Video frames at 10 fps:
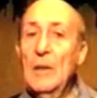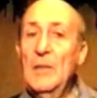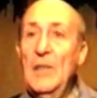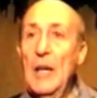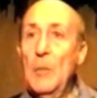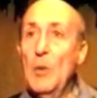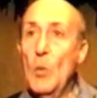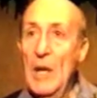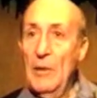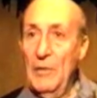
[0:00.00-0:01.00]
set up a
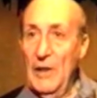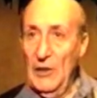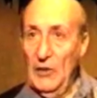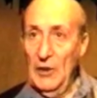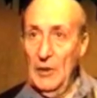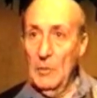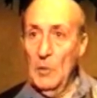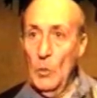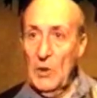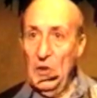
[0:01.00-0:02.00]
welfare system
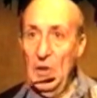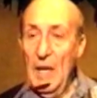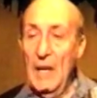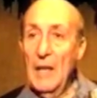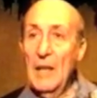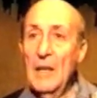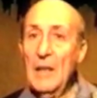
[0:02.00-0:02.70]
in which they